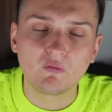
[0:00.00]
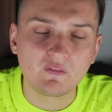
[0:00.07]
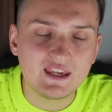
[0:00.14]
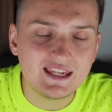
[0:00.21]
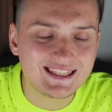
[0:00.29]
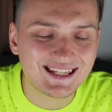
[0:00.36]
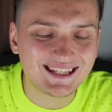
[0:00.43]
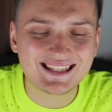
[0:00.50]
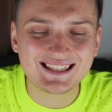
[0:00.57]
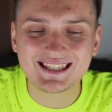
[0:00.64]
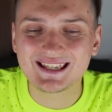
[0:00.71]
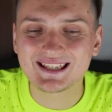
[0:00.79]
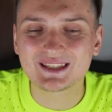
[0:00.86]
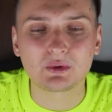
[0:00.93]
This
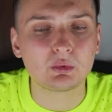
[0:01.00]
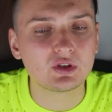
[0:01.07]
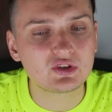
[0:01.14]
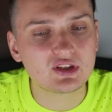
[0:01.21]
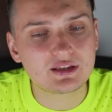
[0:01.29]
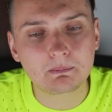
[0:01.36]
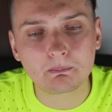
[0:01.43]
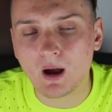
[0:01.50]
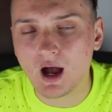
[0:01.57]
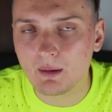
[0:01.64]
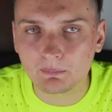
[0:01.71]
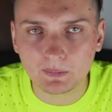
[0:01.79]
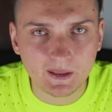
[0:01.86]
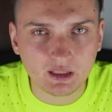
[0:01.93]
ecosystem will just
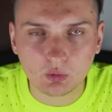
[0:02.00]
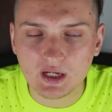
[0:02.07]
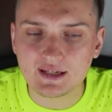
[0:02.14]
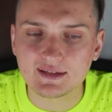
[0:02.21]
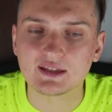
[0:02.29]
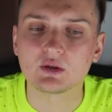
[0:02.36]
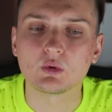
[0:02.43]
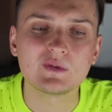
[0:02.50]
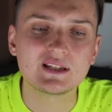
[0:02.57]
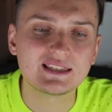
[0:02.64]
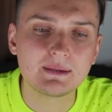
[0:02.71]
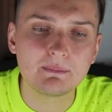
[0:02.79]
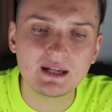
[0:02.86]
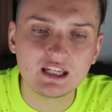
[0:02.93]
pump like crazy with
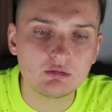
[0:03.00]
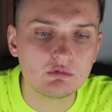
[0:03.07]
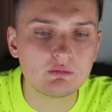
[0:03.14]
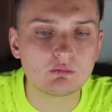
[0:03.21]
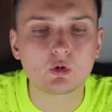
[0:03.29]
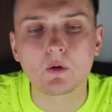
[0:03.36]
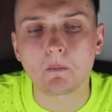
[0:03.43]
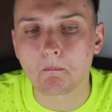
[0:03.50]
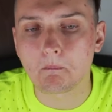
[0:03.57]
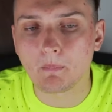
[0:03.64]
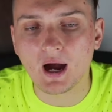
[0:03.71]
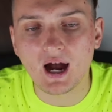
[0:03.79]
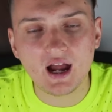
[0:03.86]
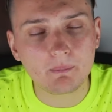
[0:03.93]
the main meme coin.
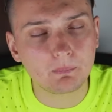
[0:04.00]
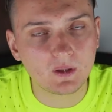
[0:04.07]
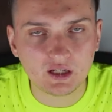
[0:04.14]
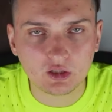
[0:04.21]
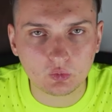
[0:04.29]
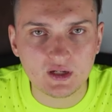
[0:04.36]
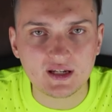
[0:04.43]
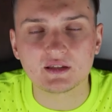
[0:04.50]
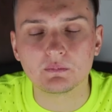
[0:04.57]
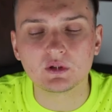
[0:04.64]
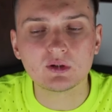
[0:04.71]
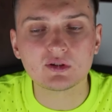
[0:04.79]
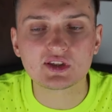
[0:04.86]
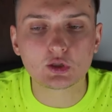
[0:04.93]
Pump like crazy
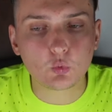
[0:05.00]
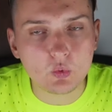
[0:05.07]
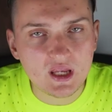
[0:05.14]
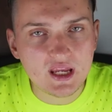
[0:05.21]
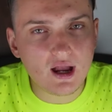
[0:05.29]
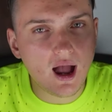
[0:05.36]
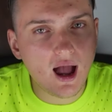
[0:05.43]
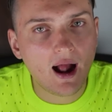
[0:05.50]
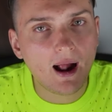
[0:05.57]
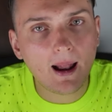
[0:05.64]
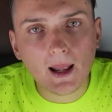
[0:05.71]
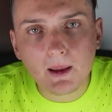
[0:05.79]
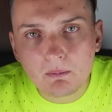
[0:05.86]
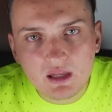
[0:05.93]
because we are
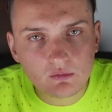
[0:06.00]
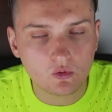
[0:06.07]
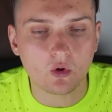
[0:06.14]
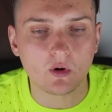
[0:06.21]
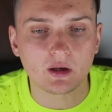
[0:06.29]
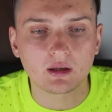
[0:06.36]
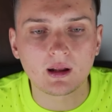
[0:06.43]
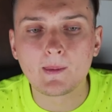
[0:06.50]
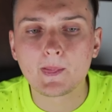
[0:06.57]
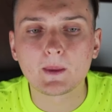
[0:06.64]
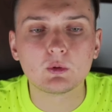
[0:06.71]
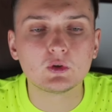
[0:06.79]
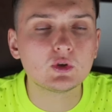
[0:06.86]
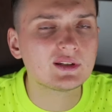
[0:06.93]
a meme coin.
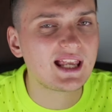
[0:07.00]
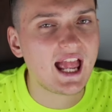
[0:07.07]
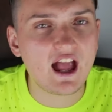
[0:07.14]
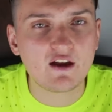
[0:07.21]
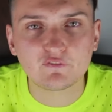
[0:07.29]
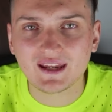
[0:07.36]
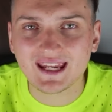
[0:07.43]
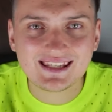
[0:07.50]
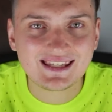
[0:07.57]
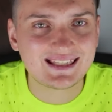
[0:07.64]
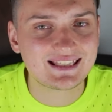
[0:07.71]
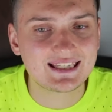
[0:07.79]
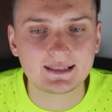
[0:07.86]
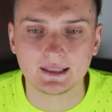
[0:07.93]
We don't have any
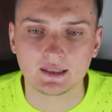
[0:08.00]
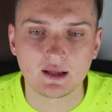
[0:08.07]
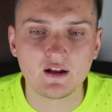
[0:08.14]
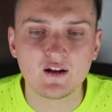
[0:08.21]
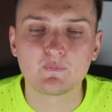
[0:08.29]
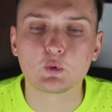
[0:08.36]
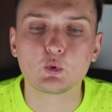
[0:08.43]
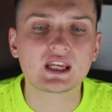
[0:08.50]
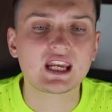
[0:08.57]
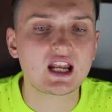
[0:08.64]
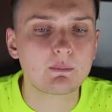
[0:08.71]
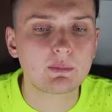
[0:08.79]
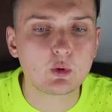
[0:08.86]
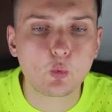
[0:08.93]
ceiling. We
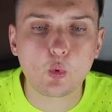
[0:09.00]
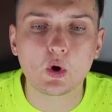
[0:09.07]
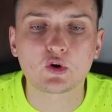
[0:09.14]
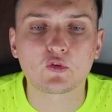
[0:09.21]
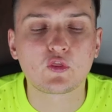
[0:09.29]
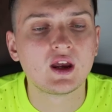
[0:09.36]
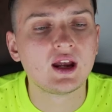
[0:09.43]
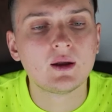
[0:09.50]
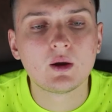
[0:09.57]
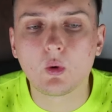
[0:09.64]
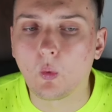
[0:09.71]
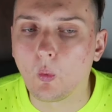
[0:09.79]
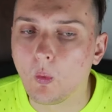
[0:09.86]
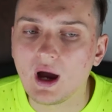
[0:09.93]
can be worth
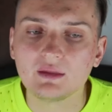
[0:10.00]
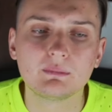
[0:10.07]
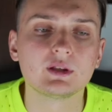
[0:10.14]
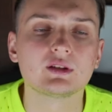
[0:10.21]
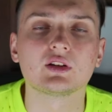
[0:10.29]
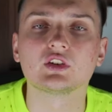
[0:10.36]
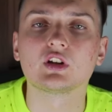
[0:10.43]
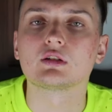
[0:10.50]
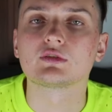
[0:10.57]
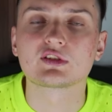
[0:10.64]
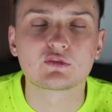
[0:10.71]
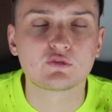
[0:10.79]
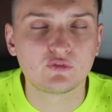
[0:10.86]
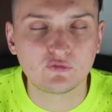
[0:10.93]
$1 billion,
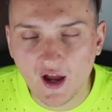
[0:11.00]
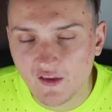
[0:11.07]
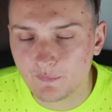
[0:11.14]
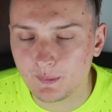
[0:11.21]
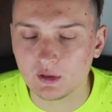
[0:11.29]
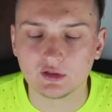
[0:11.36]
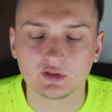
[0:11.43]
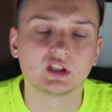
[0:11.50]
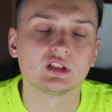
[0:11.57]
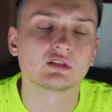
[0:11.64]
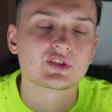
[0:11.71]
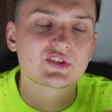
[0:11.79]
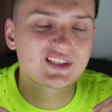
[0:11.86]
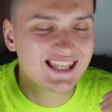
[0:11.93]
$5 billion,
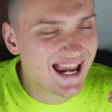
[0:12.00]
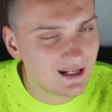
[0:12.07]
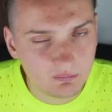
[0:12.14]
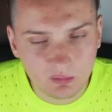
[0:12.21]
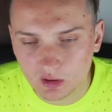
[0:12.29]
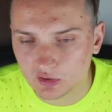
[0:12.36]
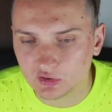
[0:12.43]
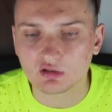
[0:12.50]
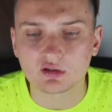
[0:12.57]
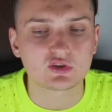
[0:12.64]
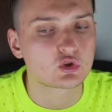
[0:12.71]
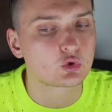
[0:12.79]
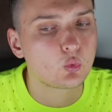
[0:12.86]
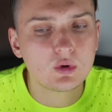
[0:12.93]
$10 billion,
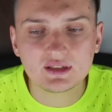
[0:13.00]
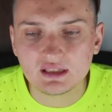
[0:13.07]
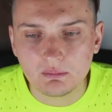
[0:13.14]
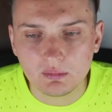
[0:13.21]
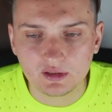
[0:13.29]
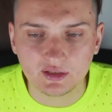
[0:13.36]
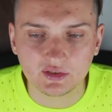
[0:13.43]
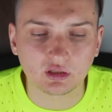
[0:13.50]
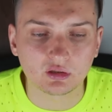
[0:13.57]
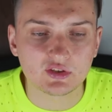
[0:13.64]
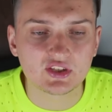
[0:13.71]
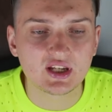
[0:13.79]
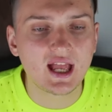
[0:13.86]
$20 billion.